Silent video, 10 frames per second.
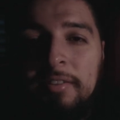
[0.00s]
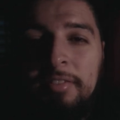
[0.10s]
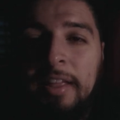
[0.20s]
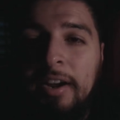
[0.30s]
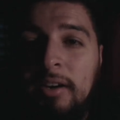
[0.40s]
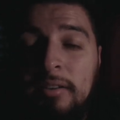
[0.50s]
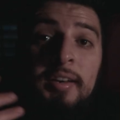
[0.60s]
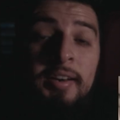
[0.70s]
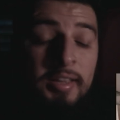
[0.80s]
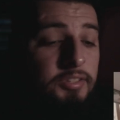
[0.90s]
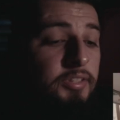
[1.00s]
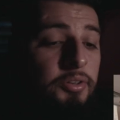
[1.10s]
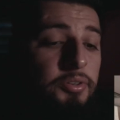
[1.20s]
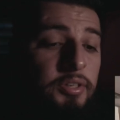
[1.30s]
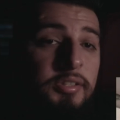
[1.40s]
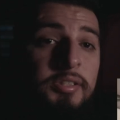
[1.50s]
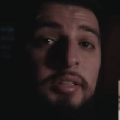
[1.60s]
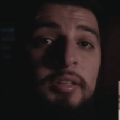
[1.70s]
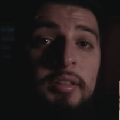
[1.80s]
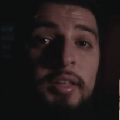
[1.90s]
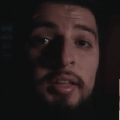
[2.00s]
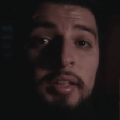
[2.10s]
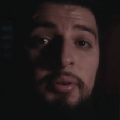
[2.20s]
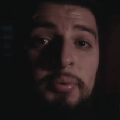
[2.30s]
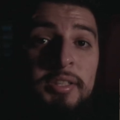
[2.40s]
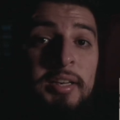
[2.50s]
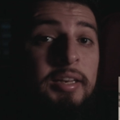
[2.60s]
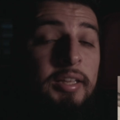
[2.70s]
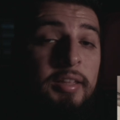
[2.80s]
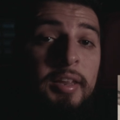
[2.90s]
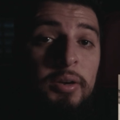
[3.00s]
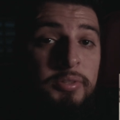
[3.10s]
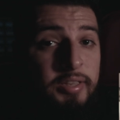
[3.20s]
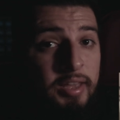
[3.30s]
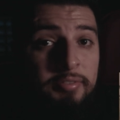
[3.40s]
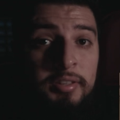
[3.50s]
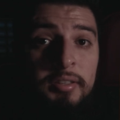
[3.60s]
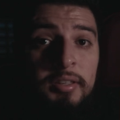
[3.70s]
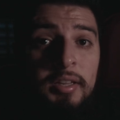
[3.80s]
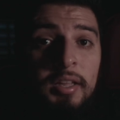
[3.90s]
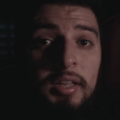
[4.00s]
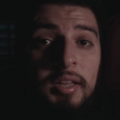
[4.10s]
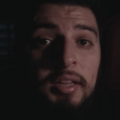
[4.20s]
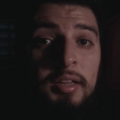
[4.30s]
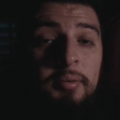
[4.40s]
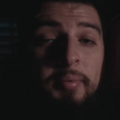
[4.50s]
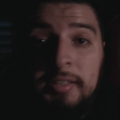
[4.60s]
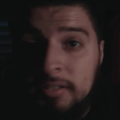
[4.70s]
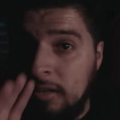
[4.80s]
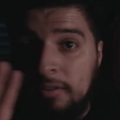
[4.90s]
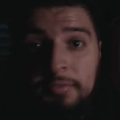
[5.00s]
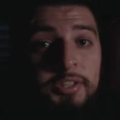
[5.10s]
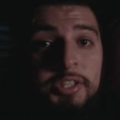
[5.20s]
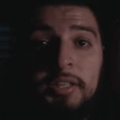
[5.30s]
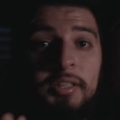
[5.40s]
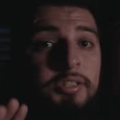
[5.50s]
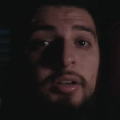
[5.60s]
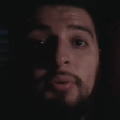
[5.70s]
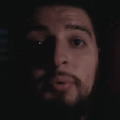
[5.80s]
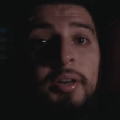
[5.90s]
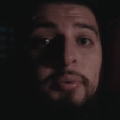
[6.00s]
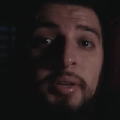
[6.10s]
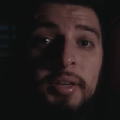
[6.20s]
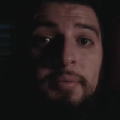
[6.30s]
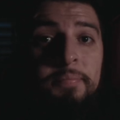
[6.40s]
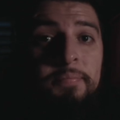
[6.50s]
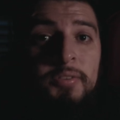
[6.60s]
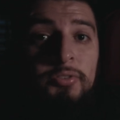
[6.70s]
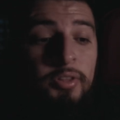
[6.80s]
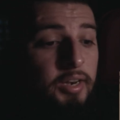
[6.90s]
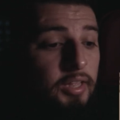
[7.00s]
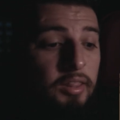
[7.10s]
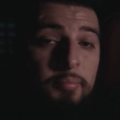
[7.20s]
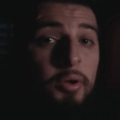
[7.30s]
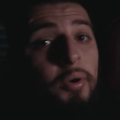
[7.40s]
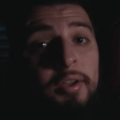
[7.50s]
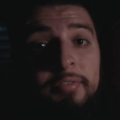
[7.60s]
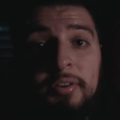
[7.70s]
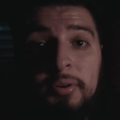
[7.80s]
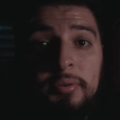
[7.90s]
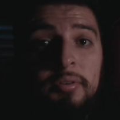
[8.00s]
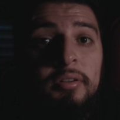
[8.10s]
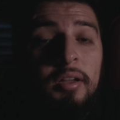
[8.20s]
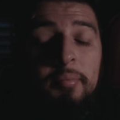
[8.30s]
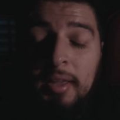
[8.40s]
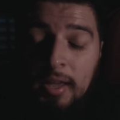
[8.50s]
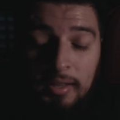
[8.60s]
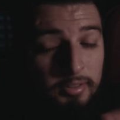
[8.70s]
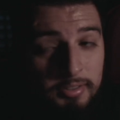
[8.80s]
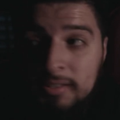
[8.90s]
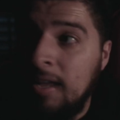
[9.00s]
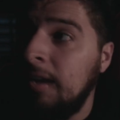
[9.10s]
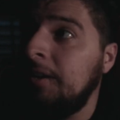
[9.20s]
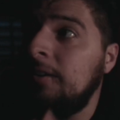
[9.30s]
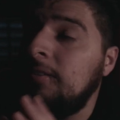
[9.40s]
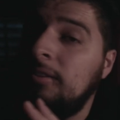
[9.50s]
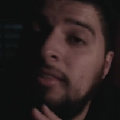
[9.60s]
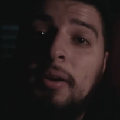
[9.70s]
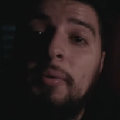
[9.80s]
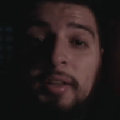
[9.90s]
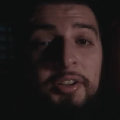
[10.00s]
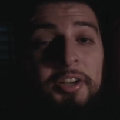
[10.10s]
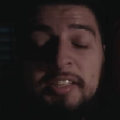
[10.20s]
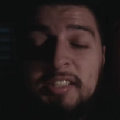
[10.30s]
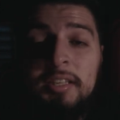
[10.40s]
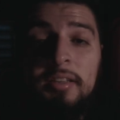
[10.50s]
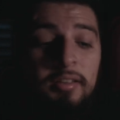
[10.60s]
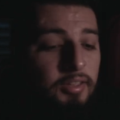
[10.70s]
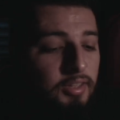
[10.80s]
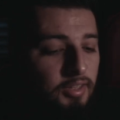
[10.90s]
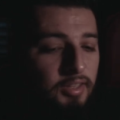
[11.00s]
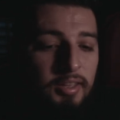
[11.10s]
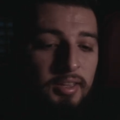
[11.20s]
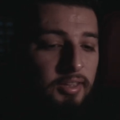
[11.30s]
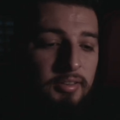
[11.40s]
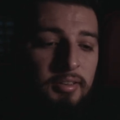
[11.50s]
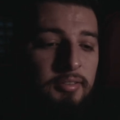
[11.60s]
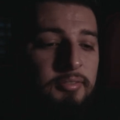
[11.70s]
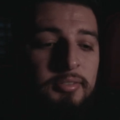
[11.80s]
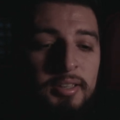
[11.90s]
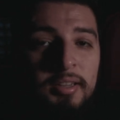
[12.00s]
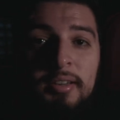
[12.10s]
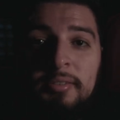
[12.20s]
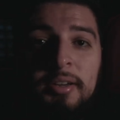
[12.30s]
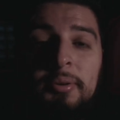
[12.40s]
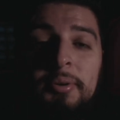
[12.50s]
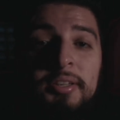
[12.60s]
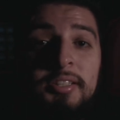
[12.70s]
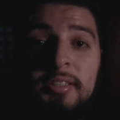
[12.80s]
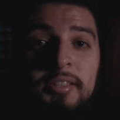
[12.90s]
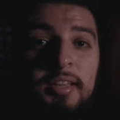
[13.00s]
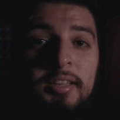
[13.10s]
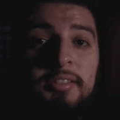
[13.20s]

flair. Next, now you can see that it was an idea that I was having. I saw the vision, I saw it right away. So then I let my wife know. I'm like, hey, look, stand here, look that way, you're gonna see it. And yeah, right away she's like,